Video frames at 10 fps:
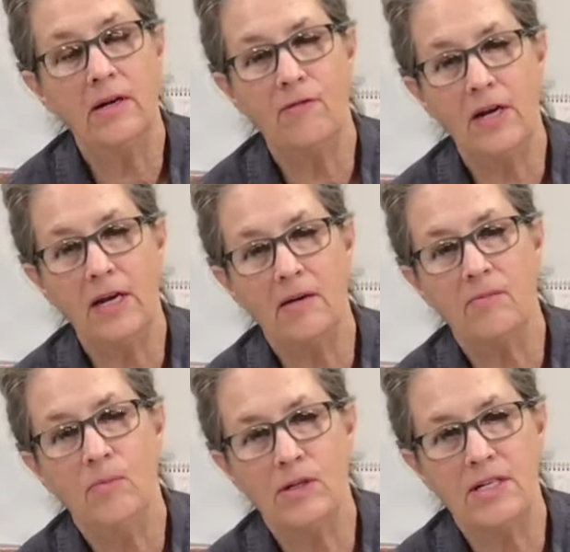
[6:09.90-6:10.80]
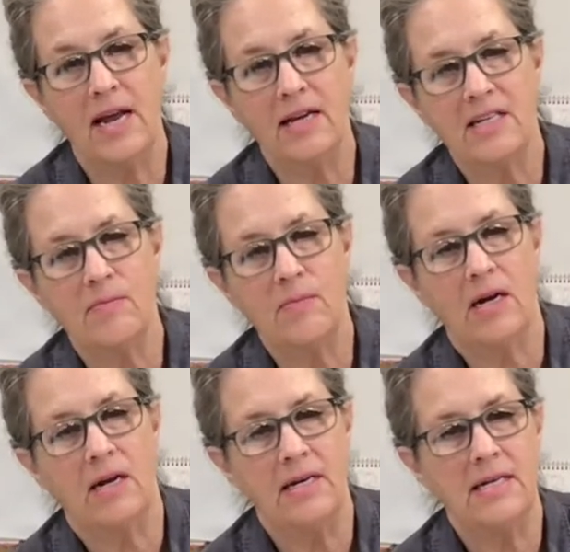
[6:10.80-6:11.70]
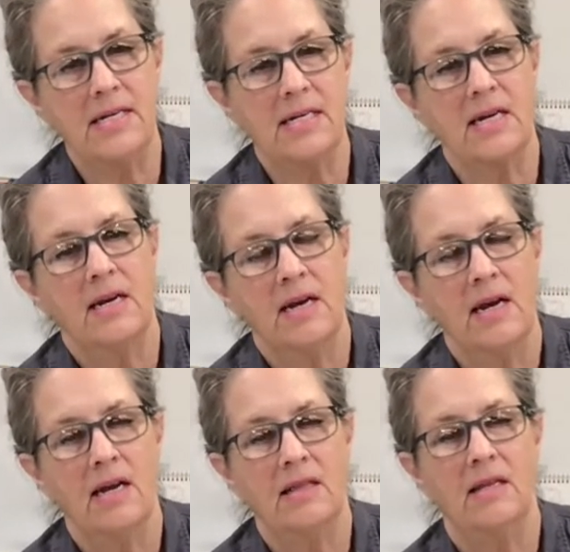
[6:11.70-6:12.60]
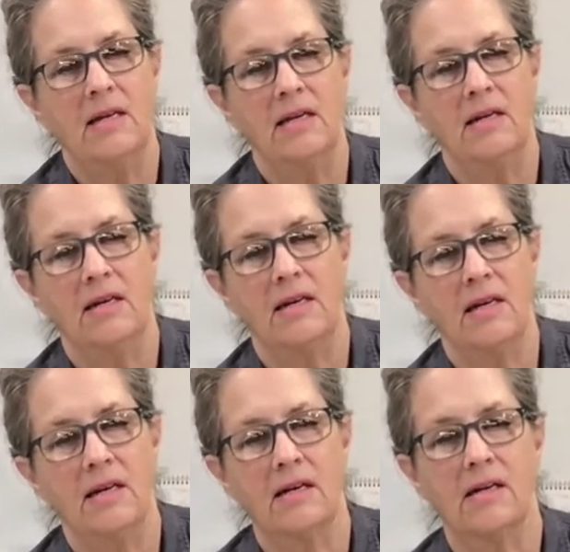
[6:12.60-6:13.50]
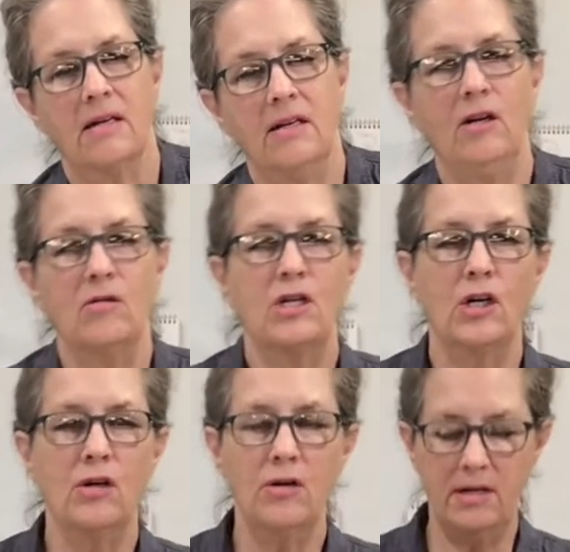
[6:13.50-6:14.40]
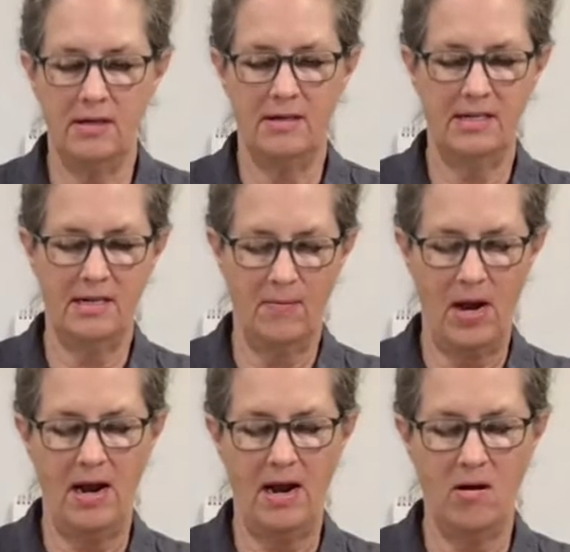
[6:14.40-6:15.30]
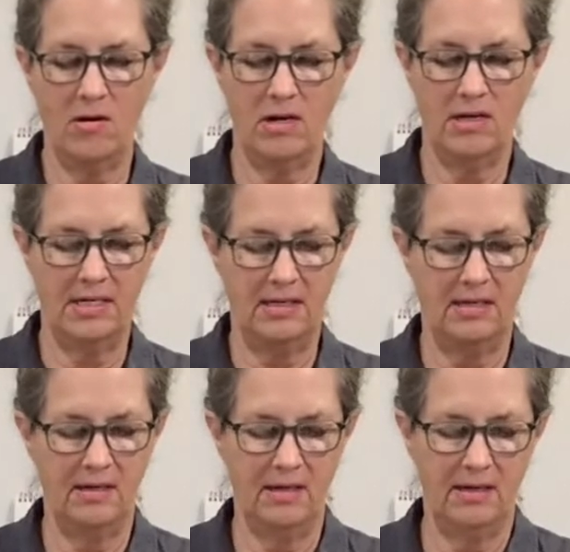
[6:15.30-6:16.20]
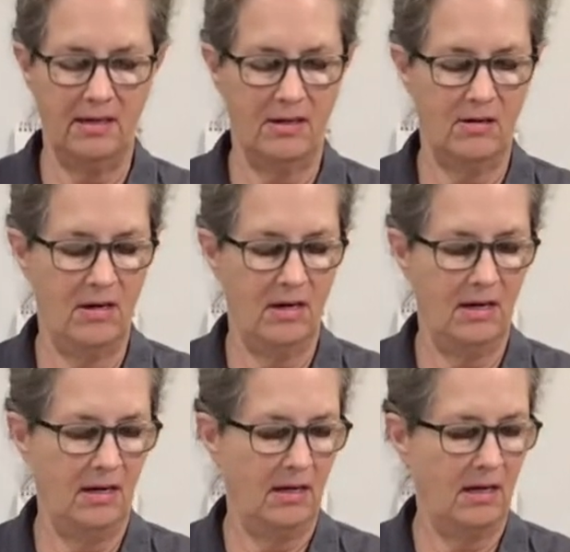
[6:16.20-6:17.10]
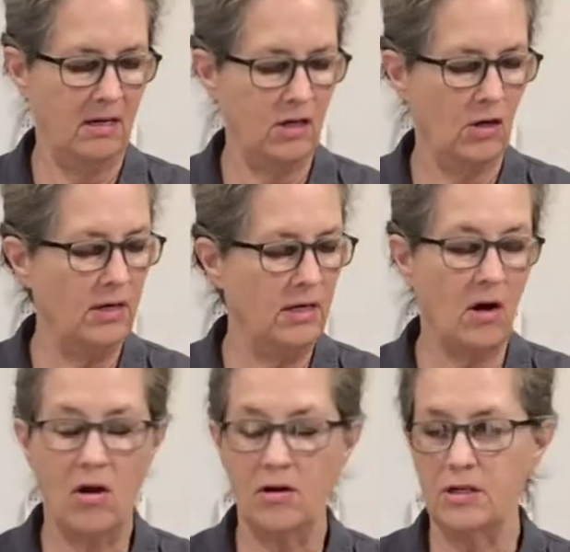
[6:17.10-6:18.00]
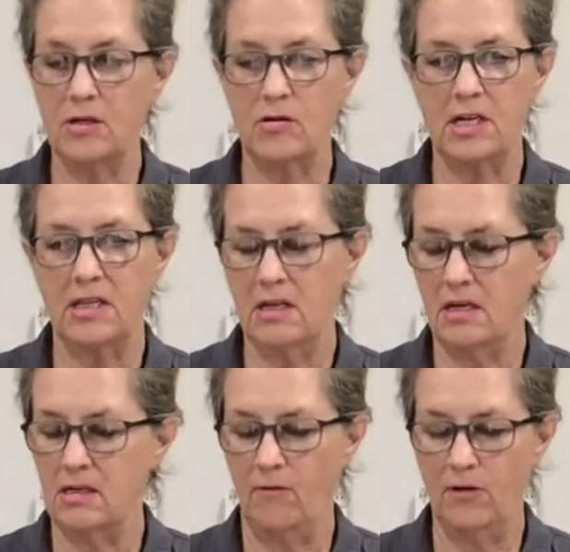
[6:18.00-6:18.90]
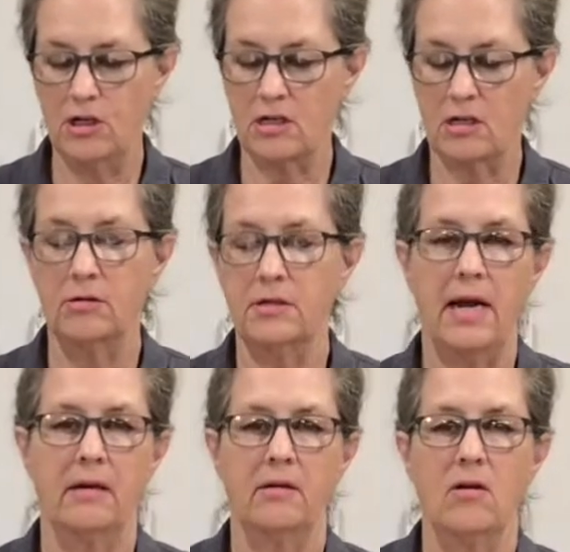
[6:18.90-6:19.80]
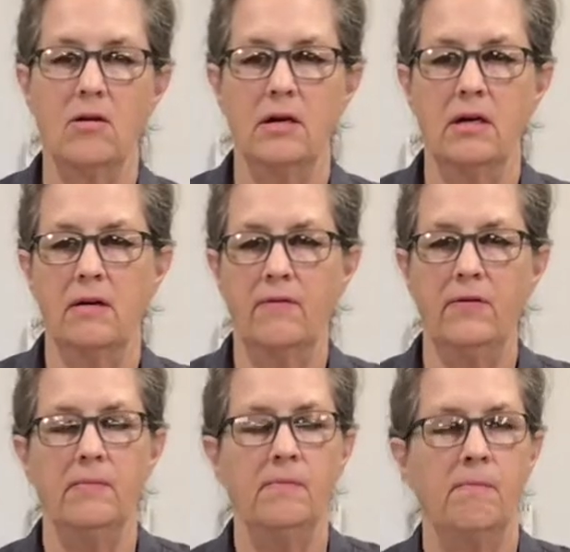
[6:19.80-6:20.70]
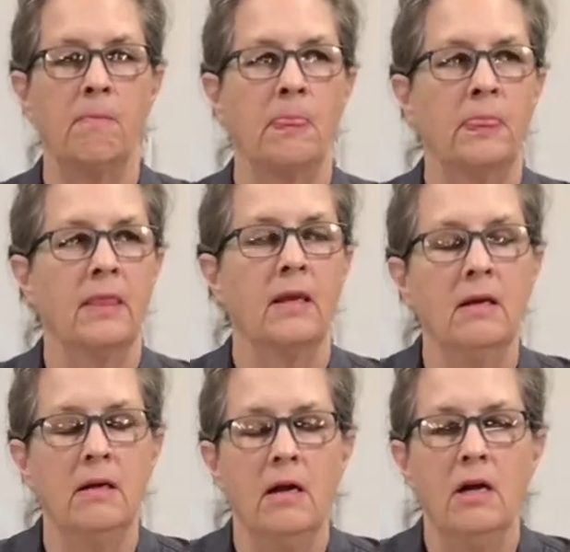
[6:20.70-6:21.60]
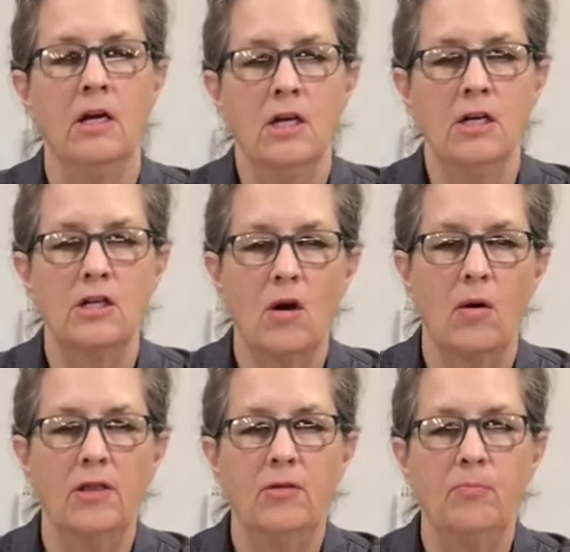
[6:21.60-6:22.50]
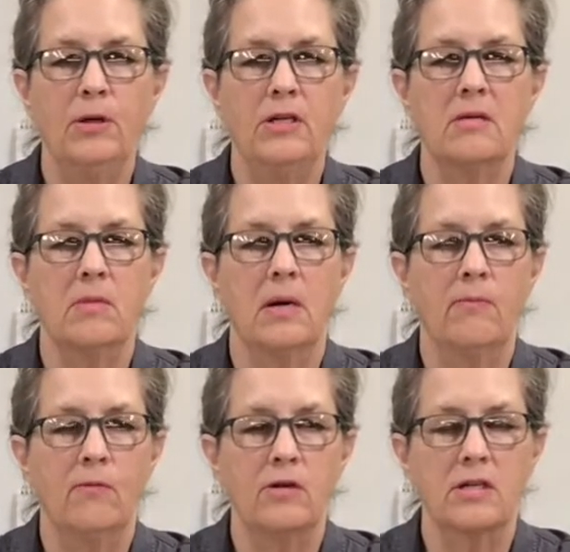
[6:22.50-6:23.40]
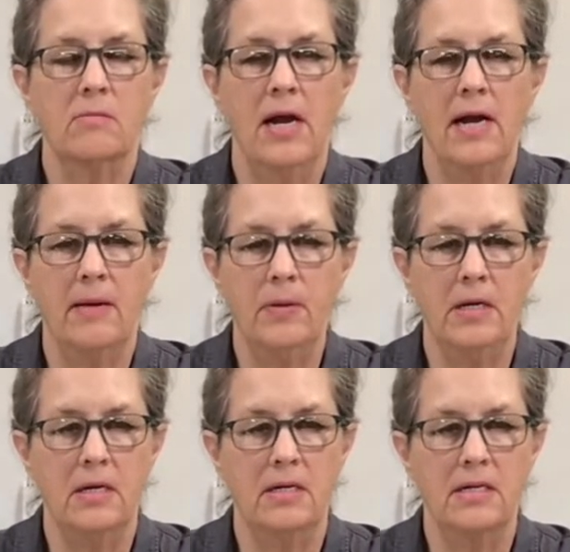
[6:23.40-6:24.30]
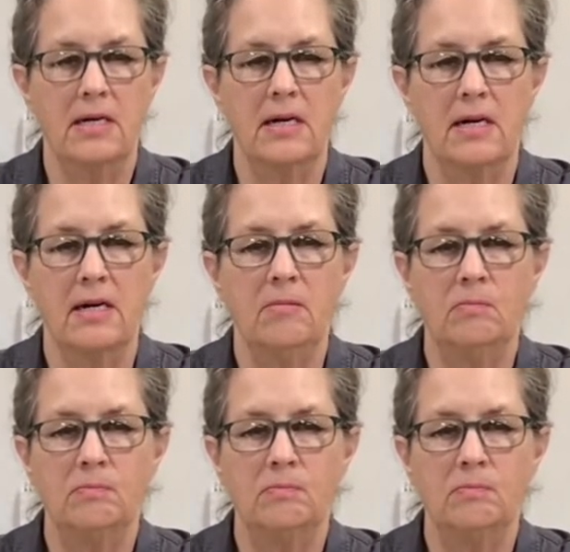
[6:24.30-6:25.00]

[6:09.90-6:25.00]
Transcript: face, add some eyes, and then turn it somehow, because it can turn into all sorts of things if you just look at it long enough. And so I put some up for some happiness today.